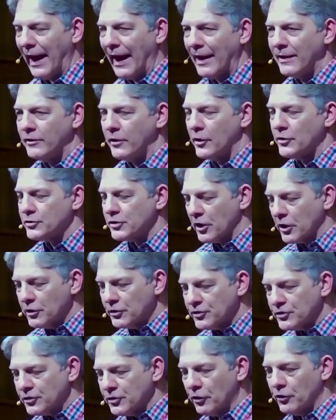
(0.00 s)
And
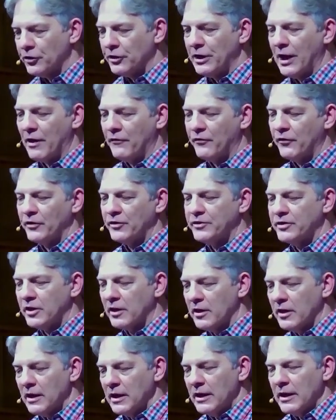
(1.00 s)
there's a concerted
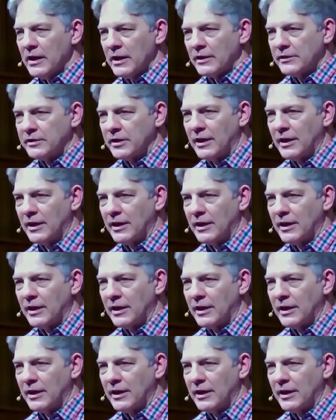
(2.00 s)
effort to,